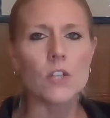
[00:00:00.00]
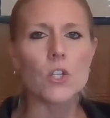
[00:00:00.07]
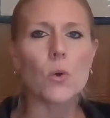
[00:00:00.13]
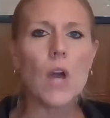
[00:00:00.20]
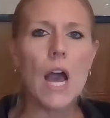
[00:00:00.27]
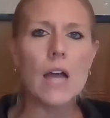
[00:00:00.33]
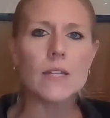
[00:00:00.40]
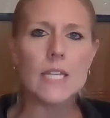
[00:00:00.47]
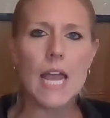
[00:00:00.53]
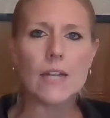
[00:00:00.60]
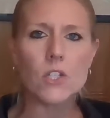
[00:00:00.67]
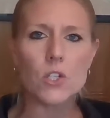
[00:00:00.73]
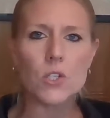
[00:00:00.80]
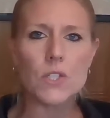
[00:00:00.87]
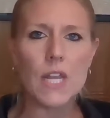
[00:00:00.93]
So
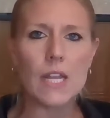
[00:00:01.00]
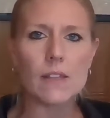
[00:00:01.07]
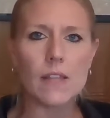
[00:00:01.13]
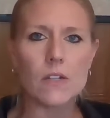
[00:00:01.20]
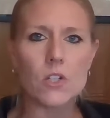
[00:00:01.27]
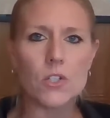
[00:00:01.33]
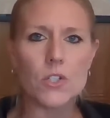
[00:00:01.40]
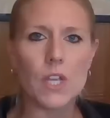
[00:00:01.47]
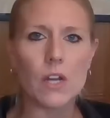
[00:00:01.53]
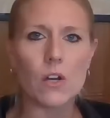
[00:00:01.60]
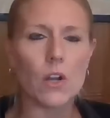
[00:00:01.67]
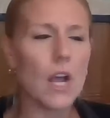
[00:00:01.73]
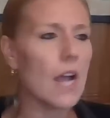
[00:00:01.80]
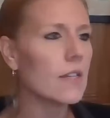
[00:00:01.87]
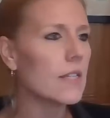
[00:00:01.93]
contact your state
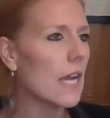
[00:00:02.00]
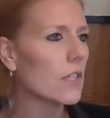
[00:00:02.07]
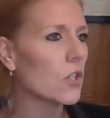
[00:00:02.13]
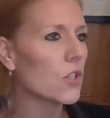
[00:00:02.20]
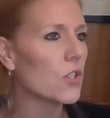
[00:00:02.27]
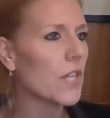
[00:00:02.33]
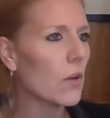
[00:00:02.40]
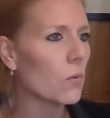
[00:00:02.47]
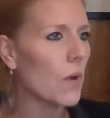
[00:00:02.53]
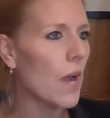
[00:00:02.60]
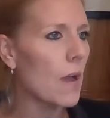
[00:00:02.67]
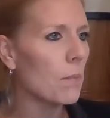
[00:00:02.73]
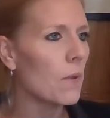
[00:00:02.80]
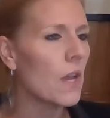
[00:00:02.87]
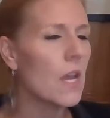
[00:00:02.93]
legislator, contact your state
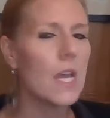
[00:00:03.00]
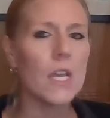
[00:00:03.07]
rep